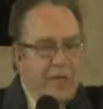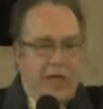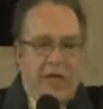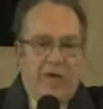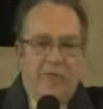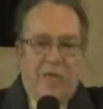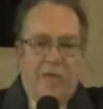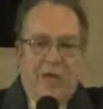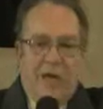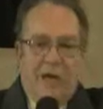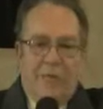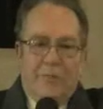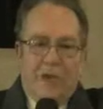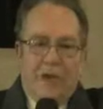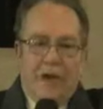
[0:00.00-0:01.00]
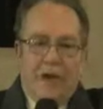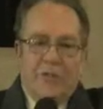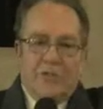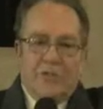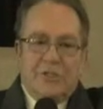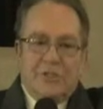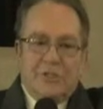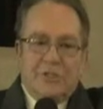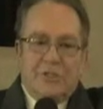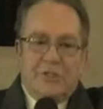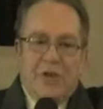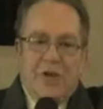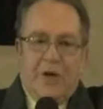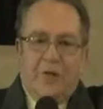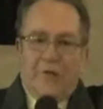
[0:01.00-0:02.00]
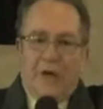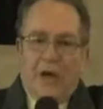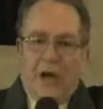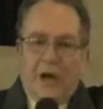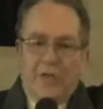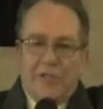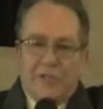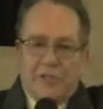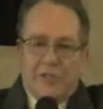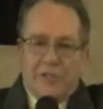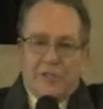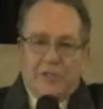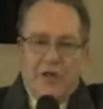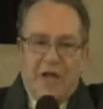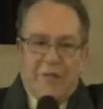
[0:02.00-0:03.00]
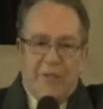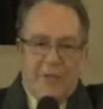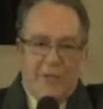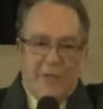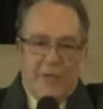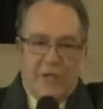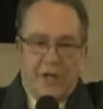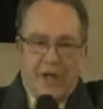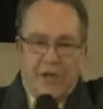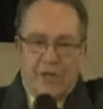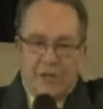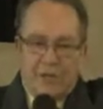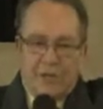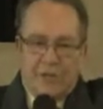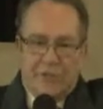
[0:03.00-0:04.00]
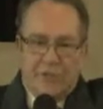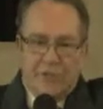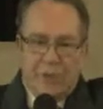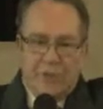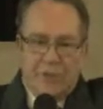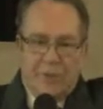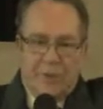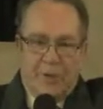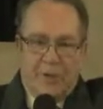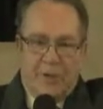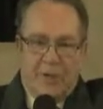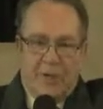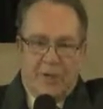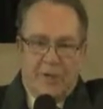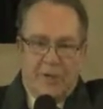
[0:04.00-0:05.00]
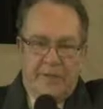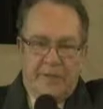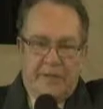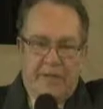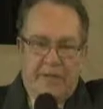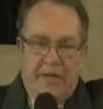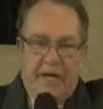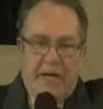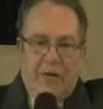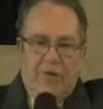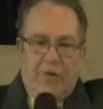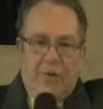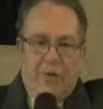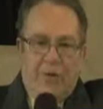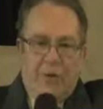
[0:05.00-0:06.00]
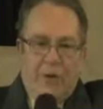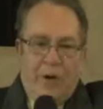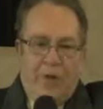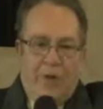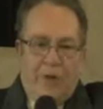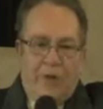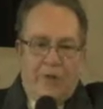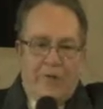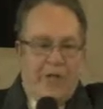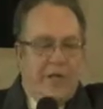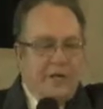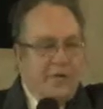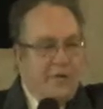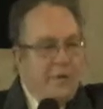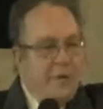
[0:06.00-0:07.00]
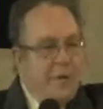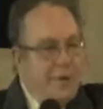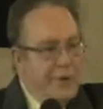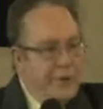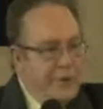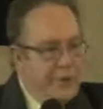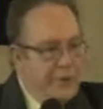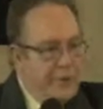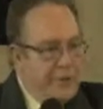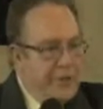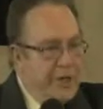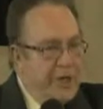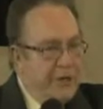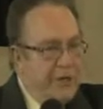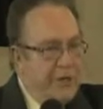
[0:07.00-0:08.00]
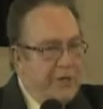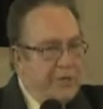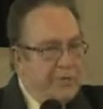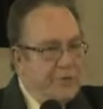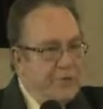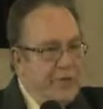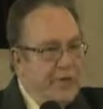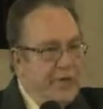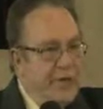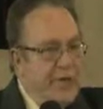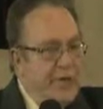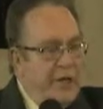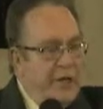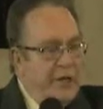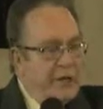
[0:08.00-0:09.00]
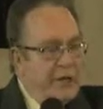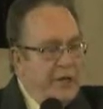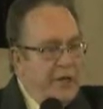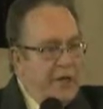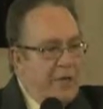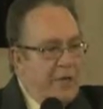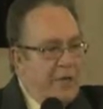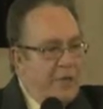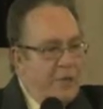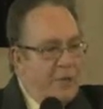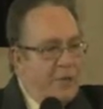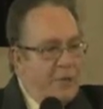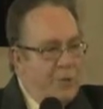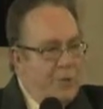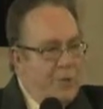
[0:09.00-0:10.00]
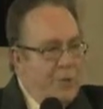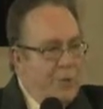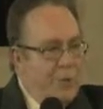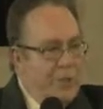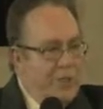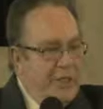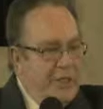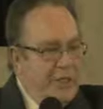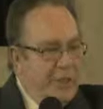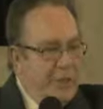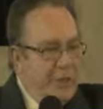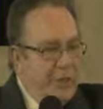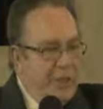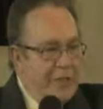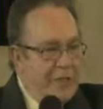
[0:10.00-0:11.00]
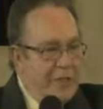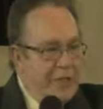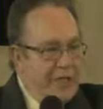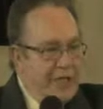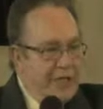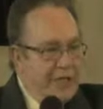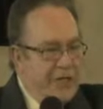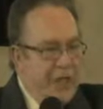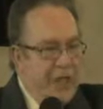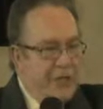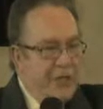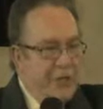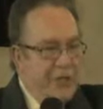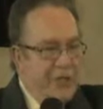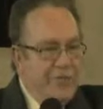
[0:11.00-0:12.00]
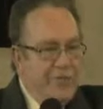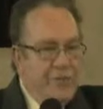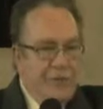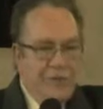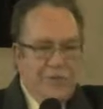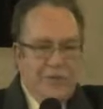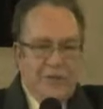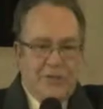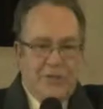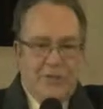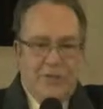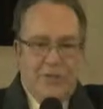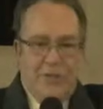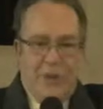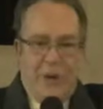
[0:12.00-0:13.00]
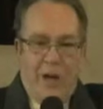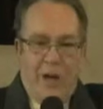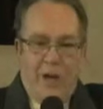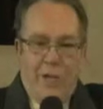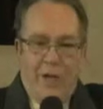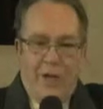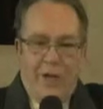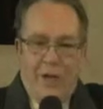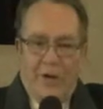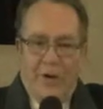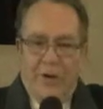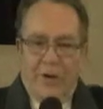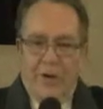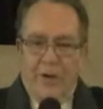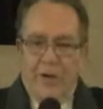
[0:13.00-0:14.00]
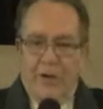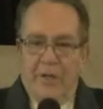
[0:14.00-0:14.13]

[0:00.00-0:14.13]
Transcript: If you become the consciousness of health, the consciousness of happiness, the consciousness of prosperity. And if you don't know how to do that, you can learn. As Dr. Holmes said, there's a lot of people who do what we teach in religious science naturally. For those of us who don't know how, we can learn.